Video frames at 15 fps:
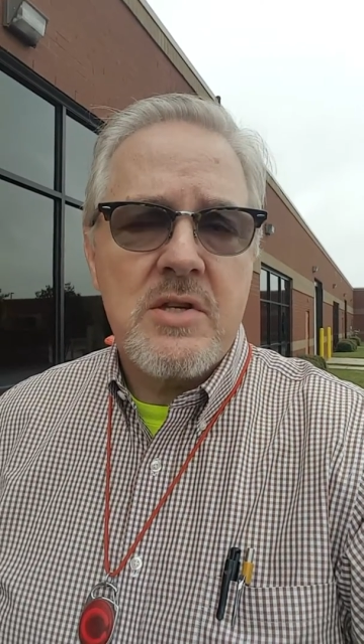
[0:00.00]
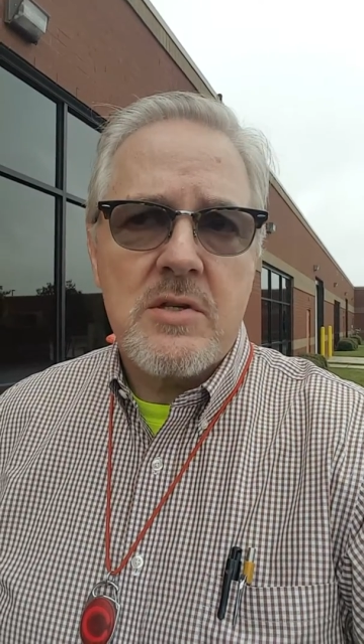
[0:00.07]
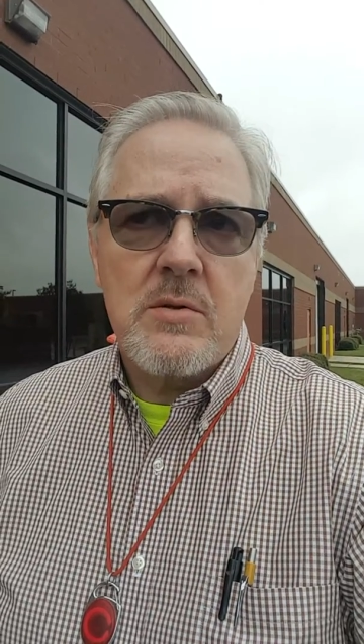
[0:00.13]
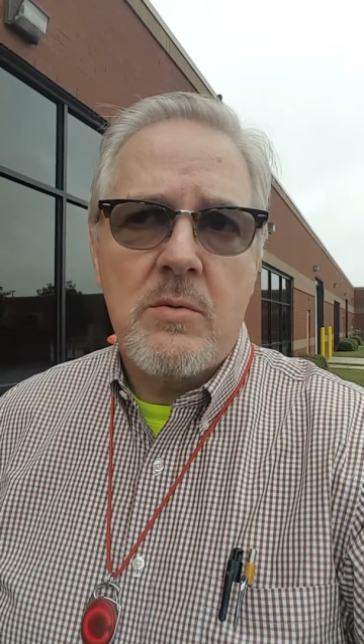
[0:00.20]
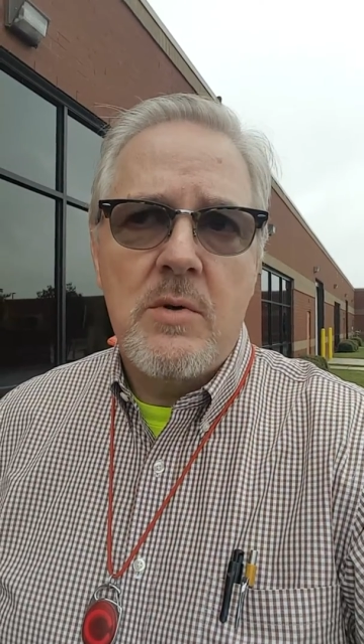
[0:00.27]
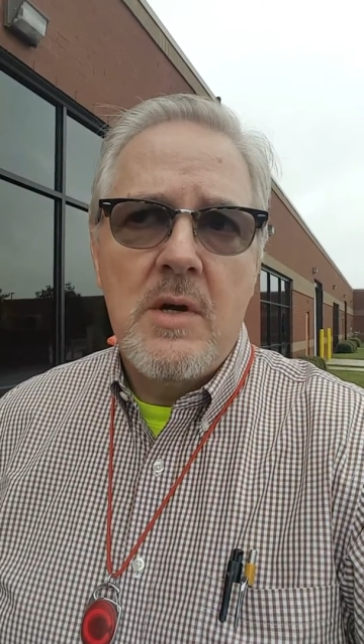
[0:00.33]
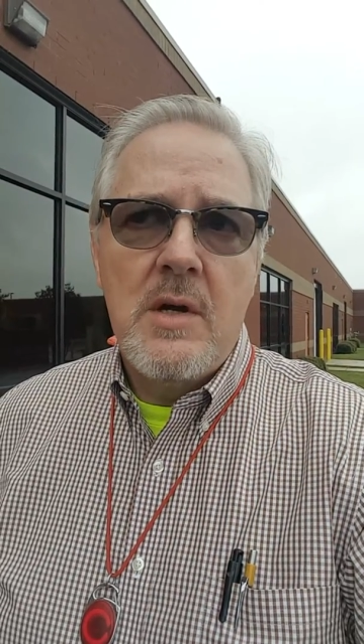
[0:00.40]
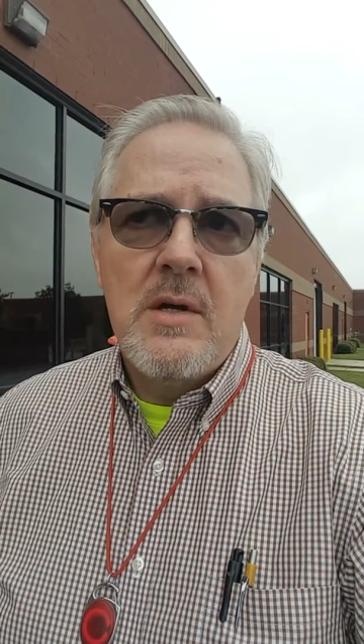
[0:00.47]

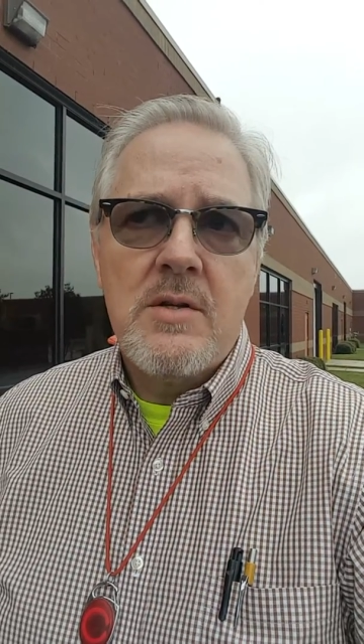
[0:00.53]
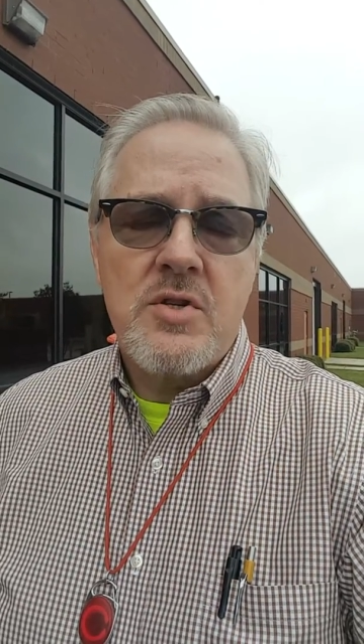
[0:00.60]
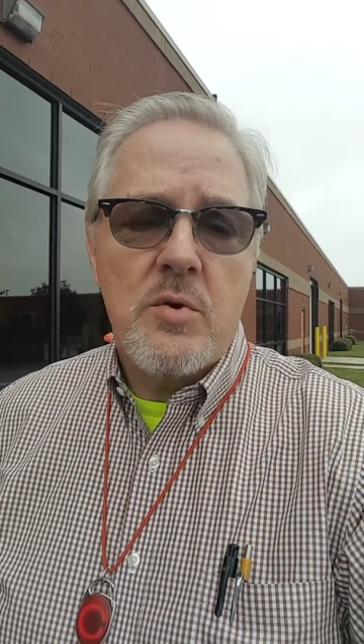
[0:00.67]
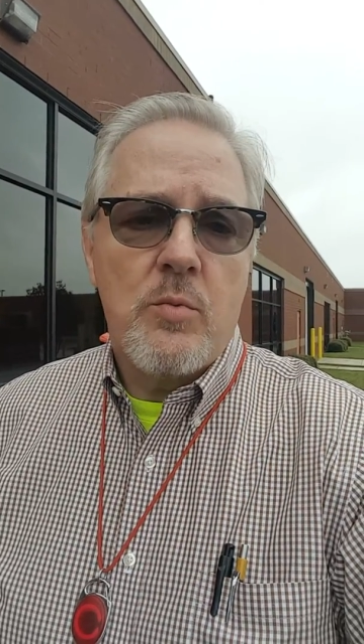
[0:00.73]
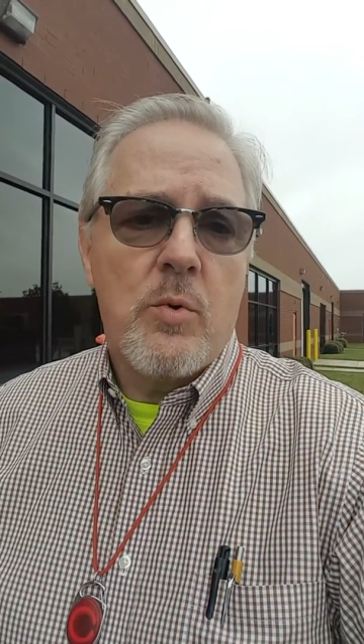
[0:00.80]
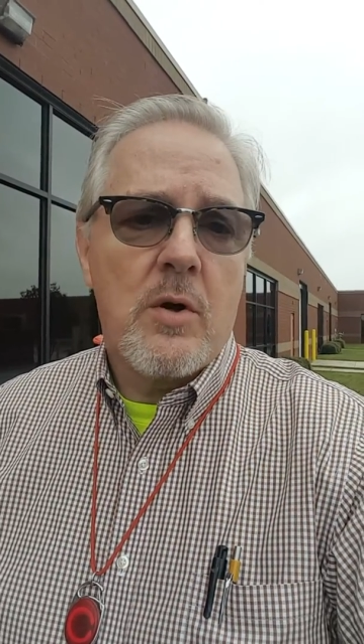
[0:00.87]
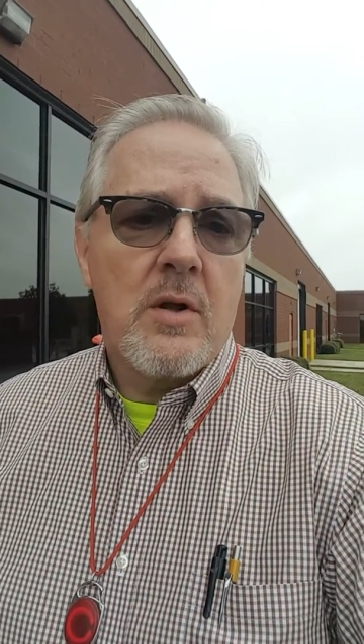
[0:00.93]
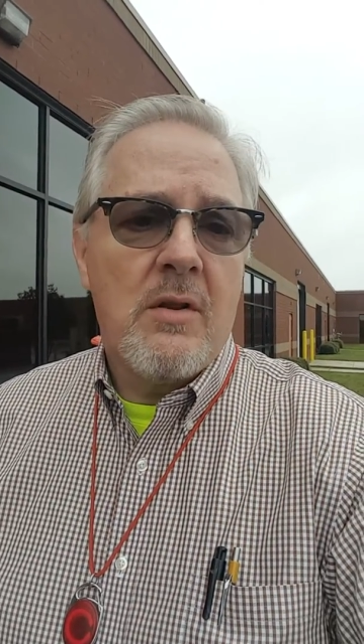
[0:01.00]
so so
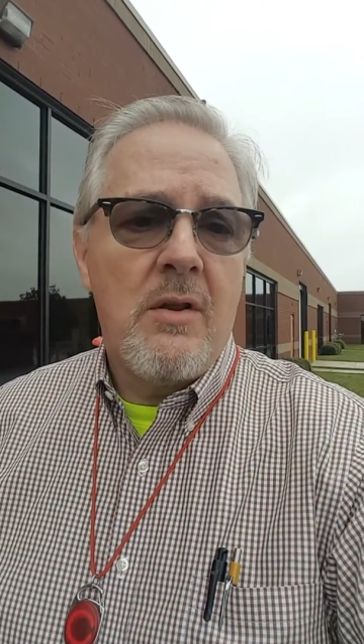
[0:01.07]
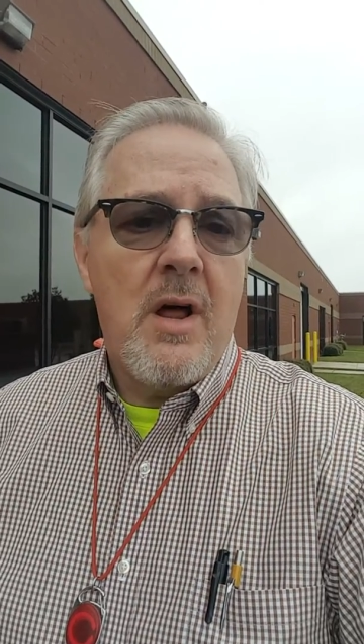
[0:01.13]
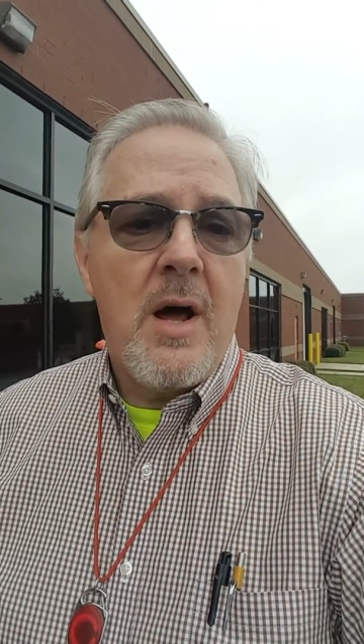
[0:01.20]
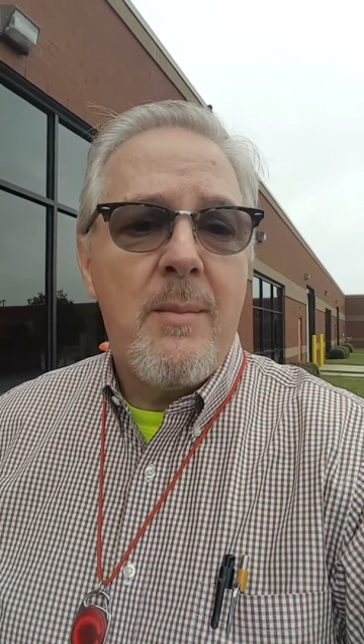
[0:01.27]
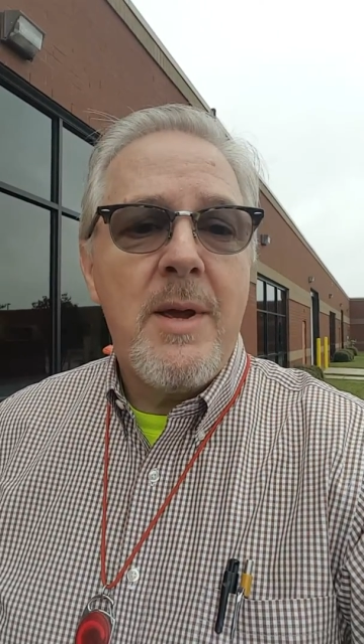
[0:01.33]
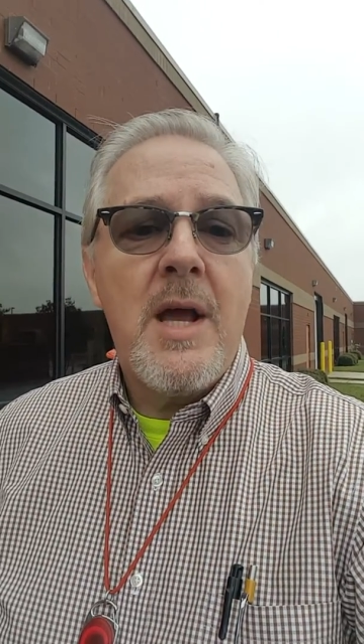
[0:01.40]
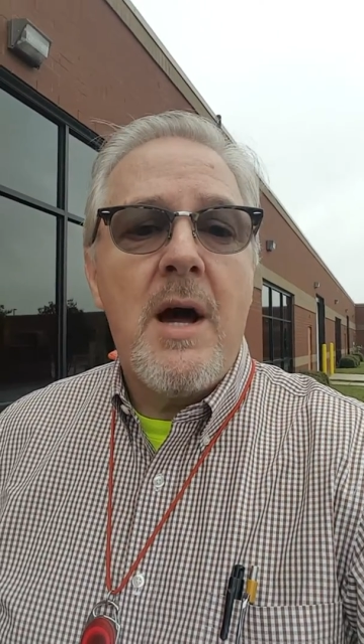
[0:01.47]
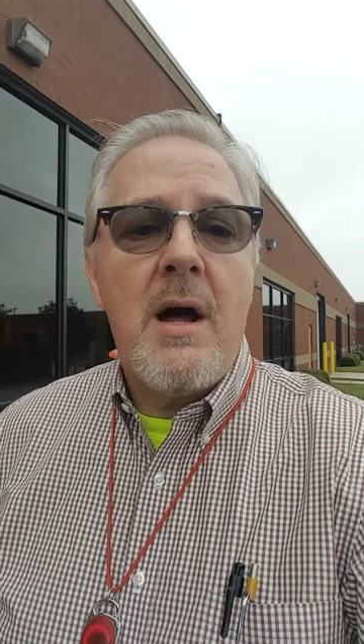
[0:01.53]
we're
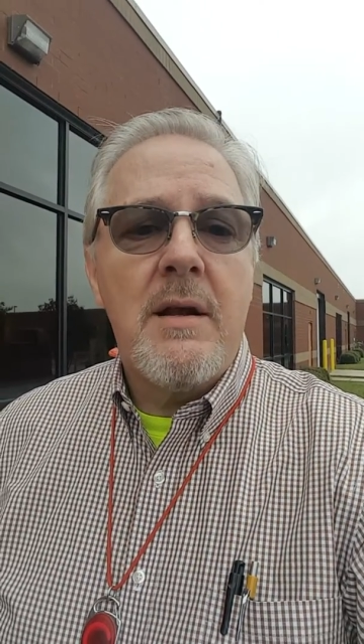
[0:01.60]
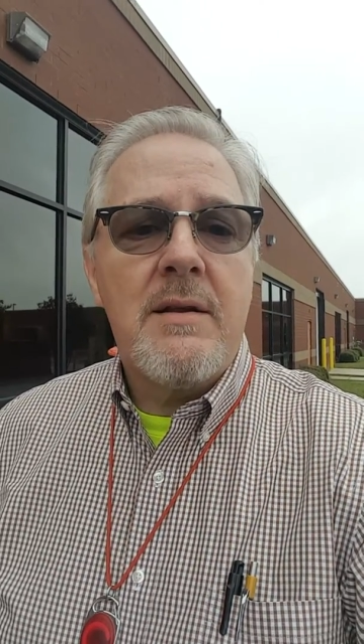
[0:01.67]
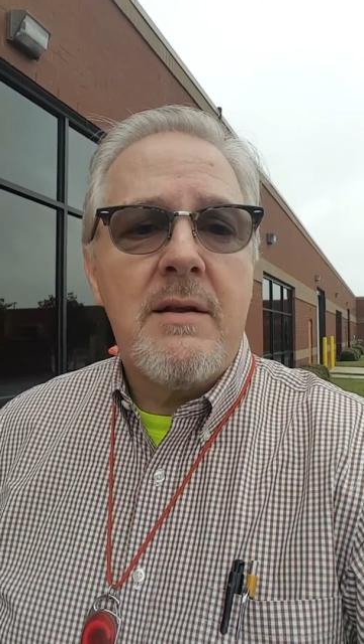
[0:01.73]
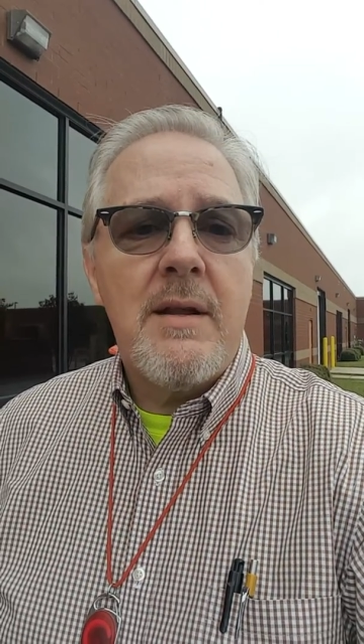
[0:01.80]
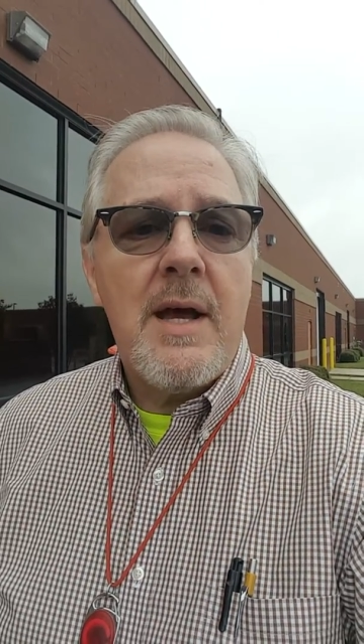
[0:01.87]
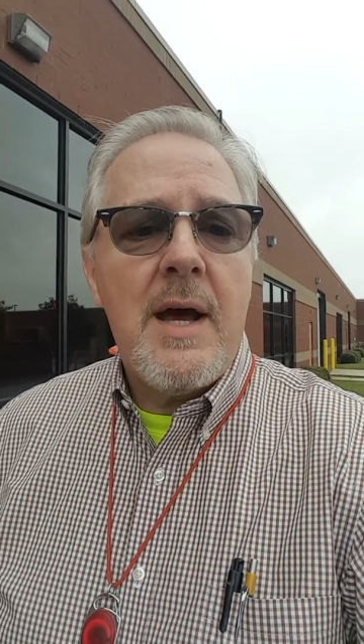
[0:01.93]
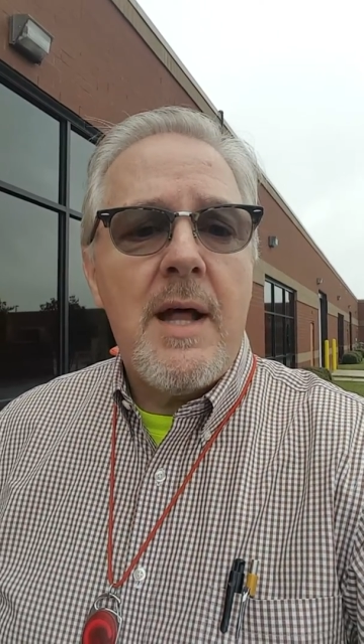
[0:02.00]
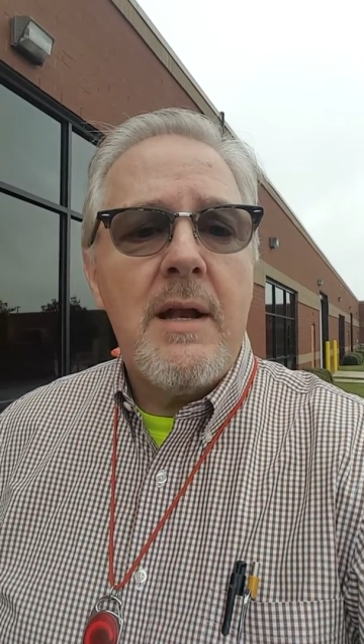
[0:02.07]
glomming onto
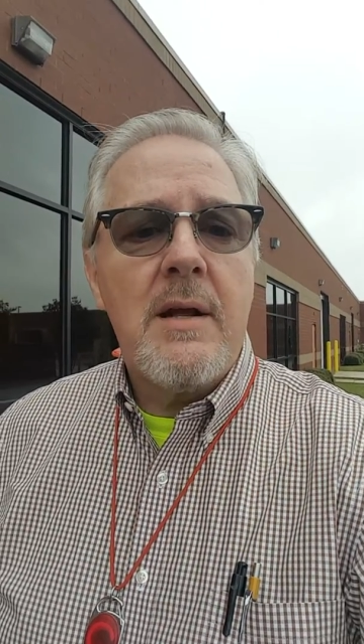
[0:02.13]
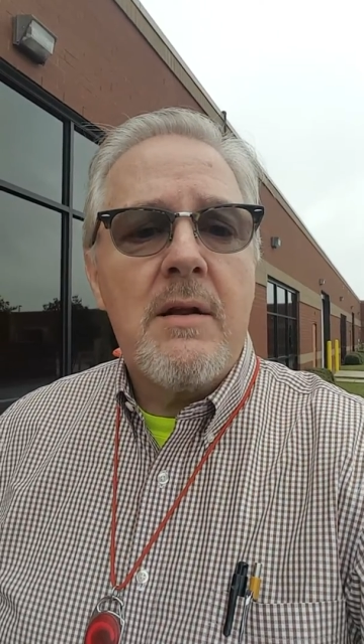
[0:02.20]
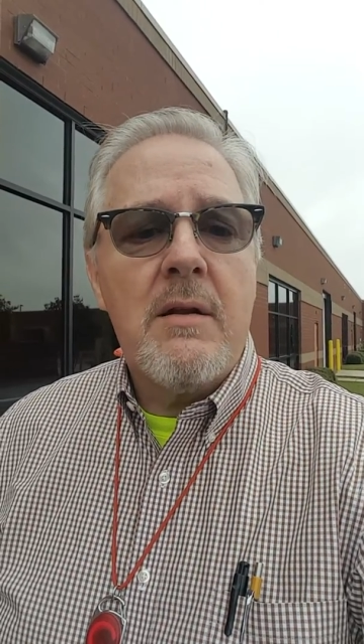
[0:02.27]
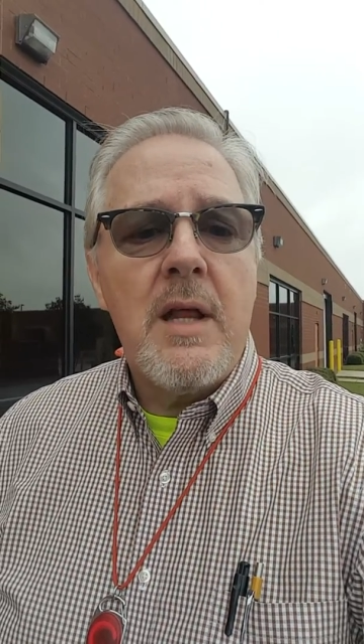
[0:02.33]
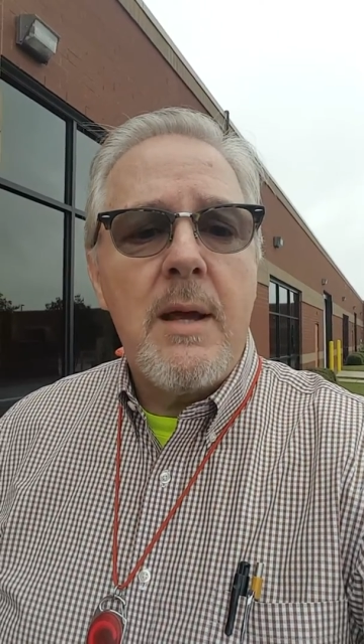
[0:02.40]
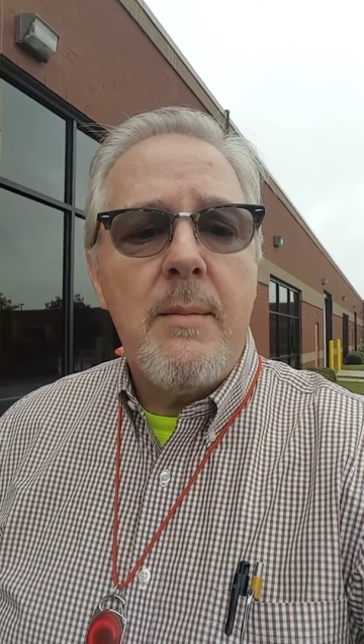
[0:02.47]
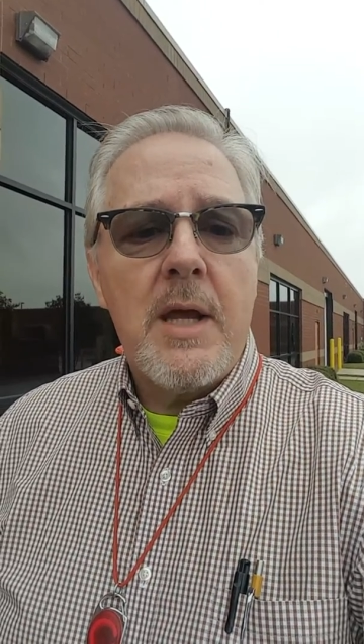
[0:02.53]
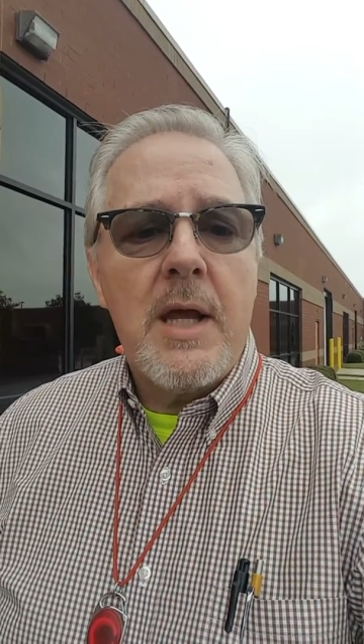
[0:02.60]
that and
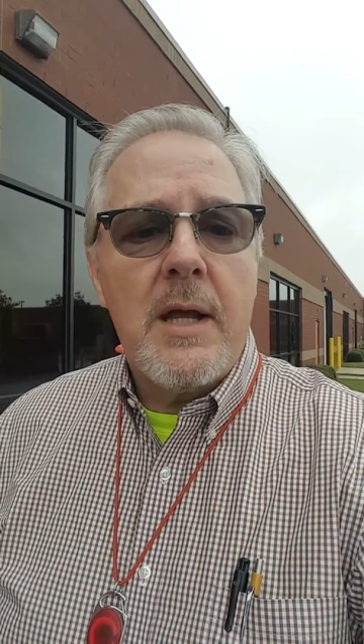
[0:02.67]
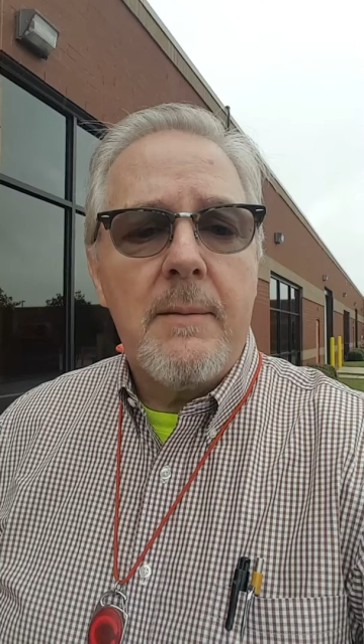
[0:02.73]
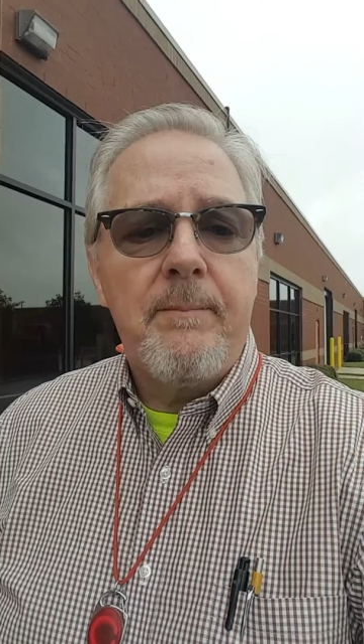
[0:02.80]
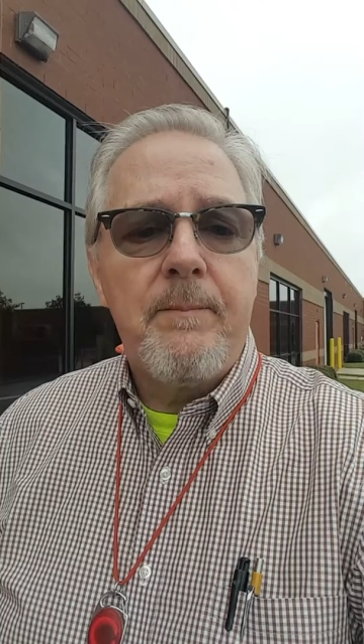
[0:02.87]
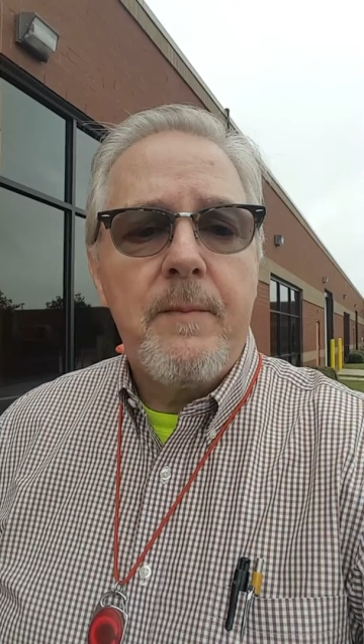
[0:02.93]
claiming it,